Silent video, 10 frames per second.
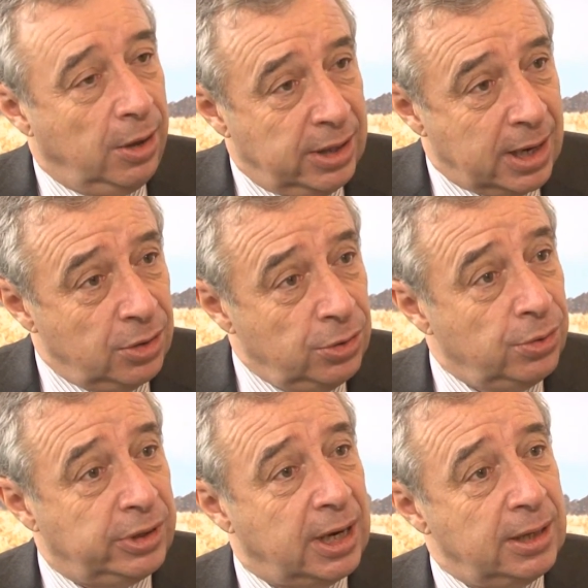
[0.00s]
There are new
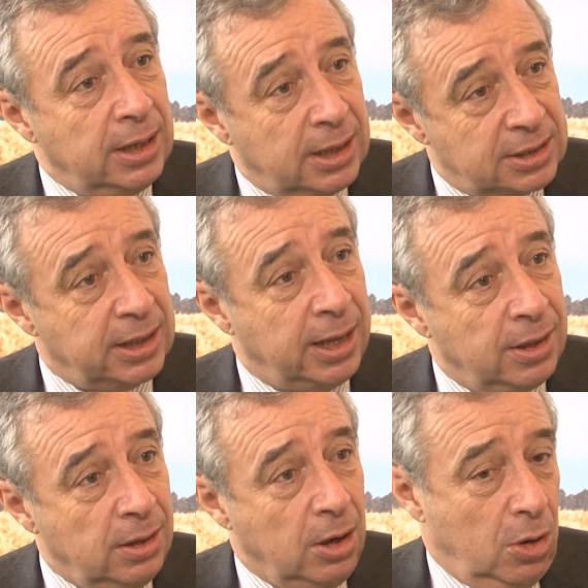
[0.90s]
techniques,
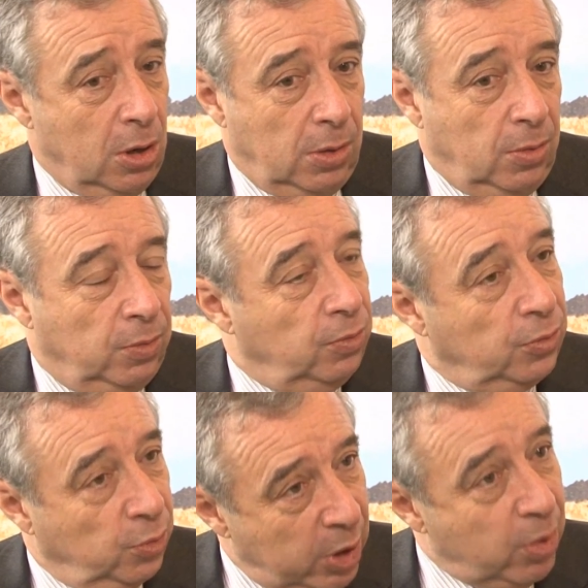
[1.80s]
and
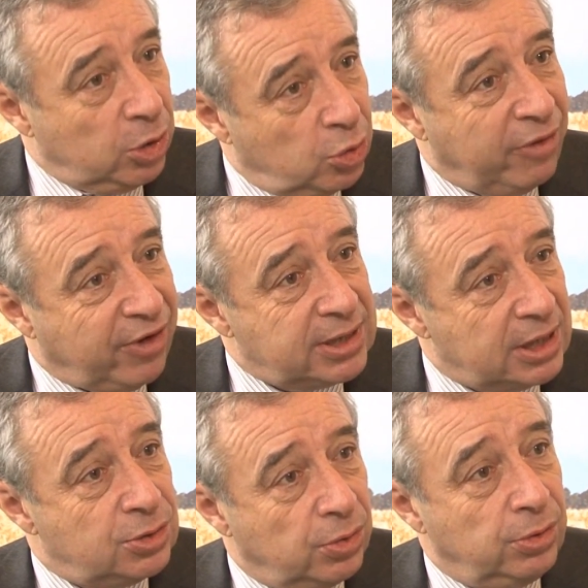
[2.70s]
we want to have
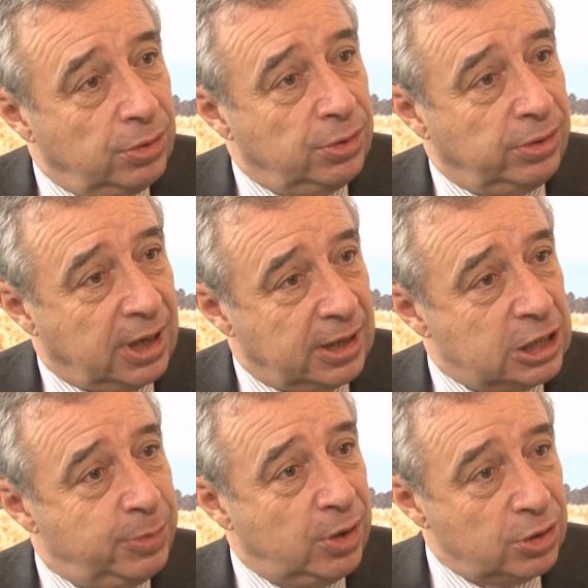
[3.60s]
access to the new techniques,
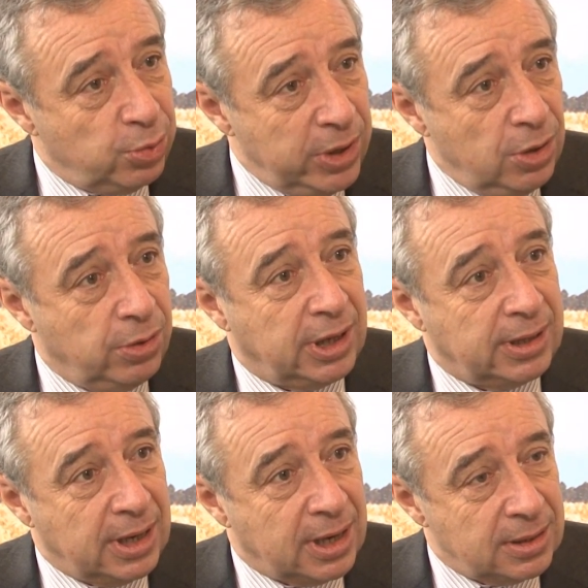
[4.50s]
because we know that
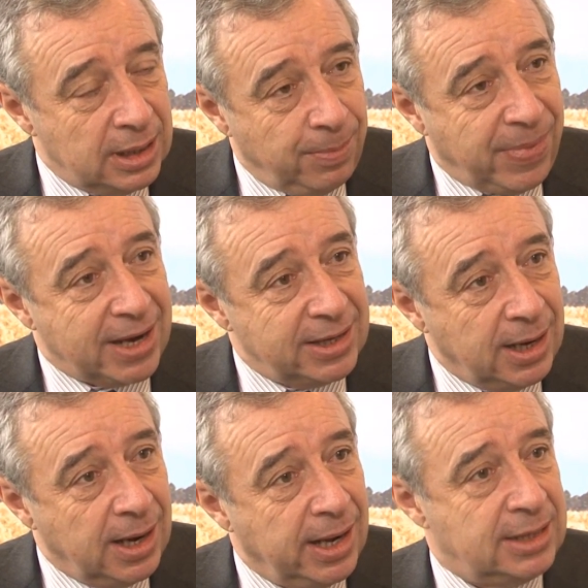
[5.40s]
they are
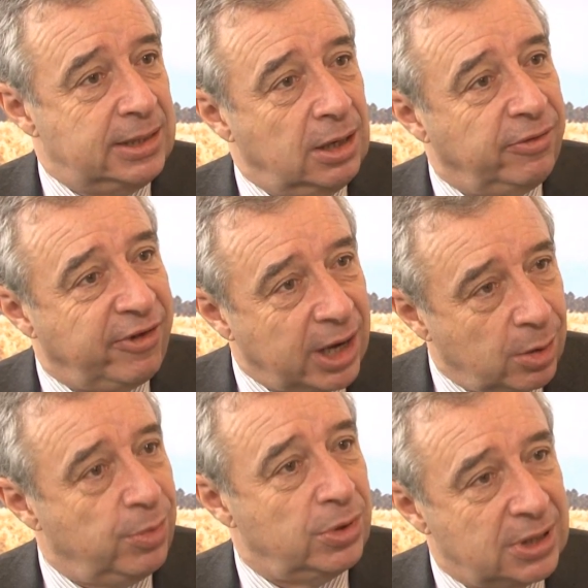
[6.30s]
impacting less the
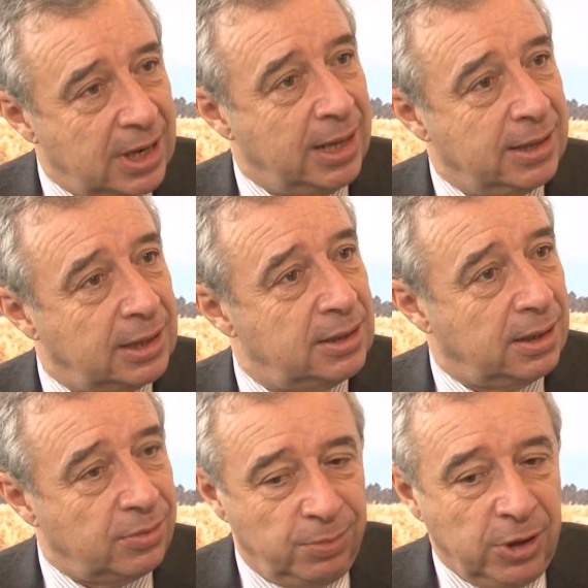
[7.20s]
environment and that they
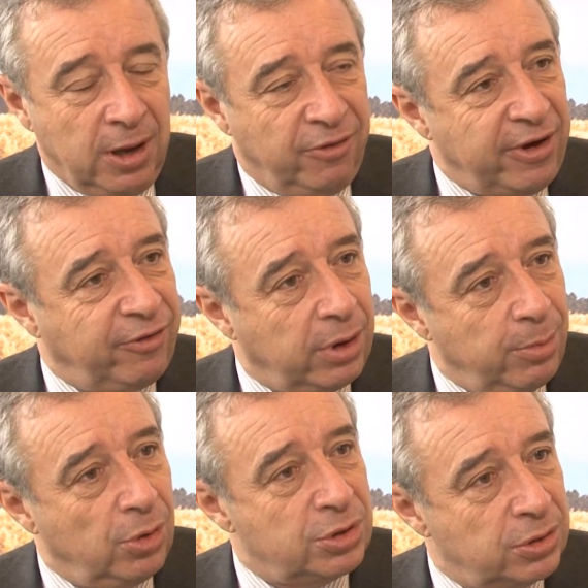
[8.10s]
are
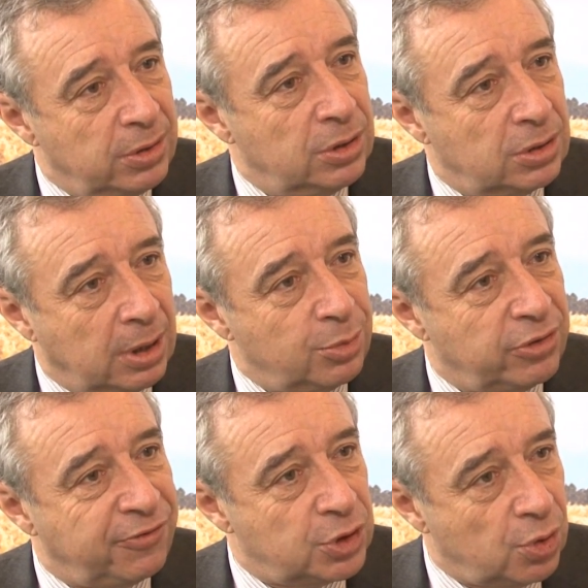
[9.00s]
favorable also in terms
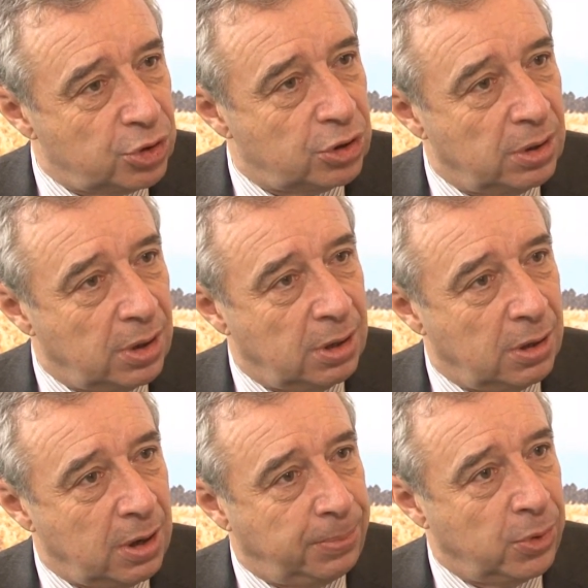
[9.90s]
of social
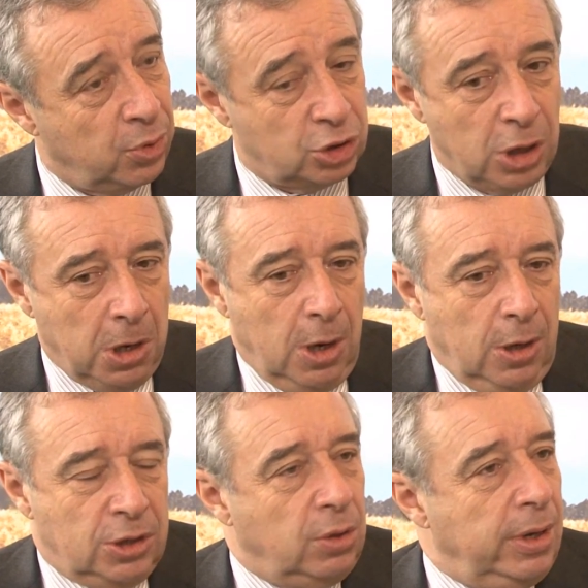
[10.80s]
approach.
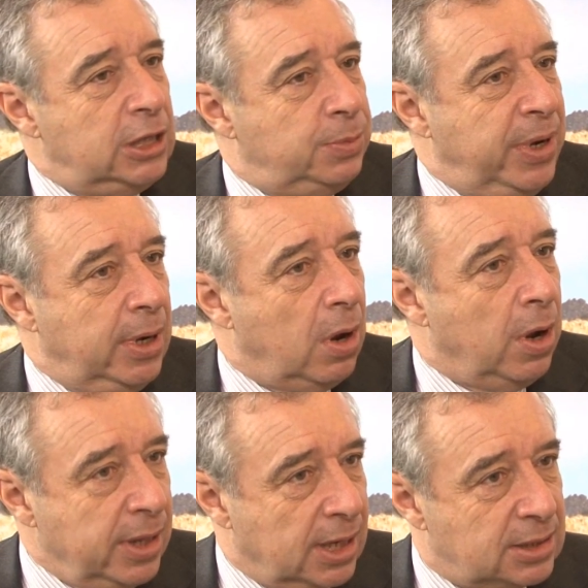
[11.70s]
So let's be
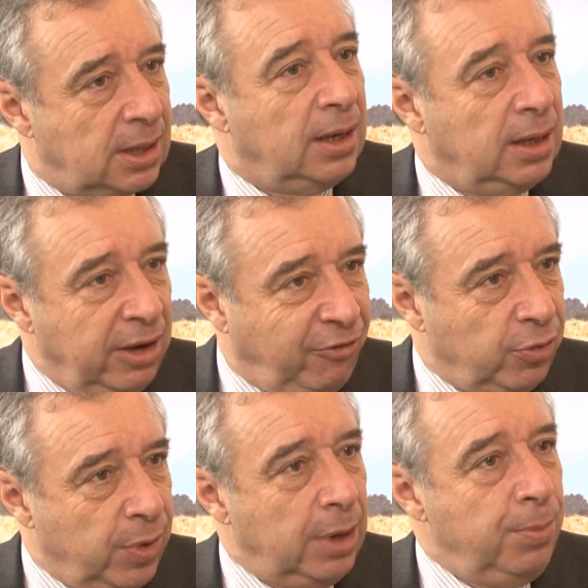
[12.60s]
honest, give
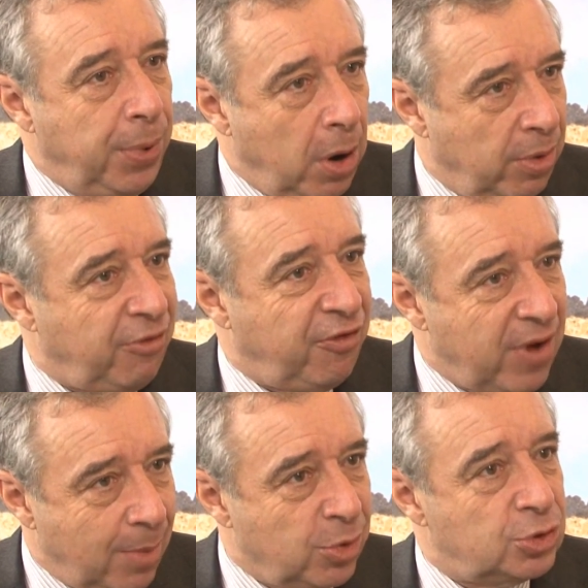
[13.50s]
to empower
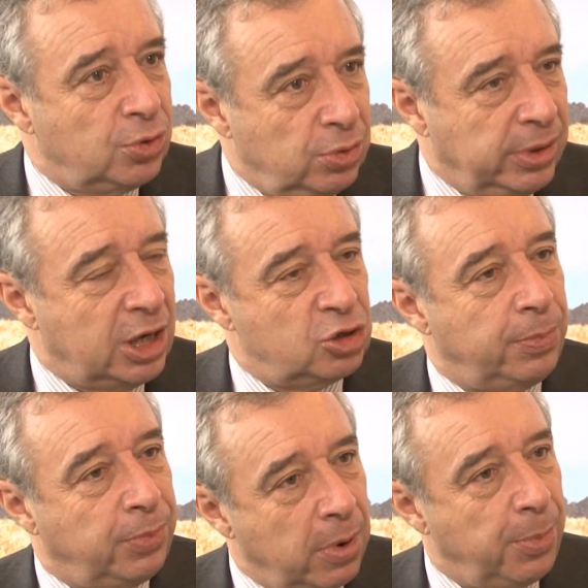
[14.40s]
farmers to do their job
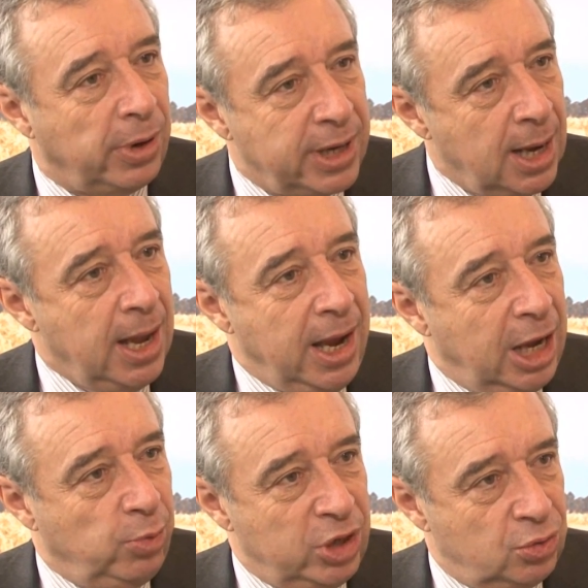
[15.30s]
properly,
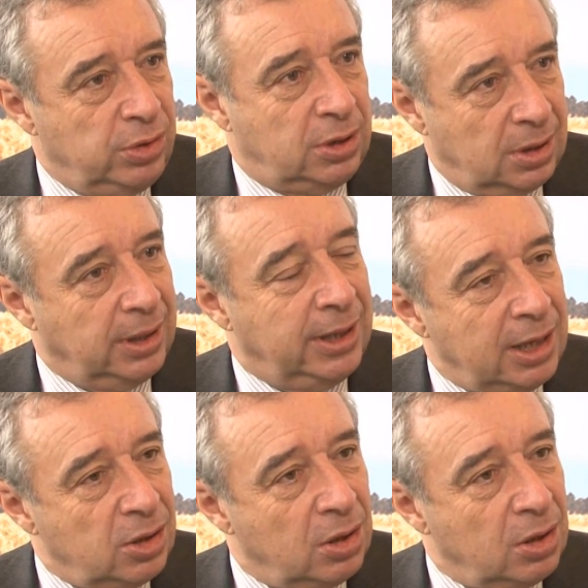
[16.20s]
and we should get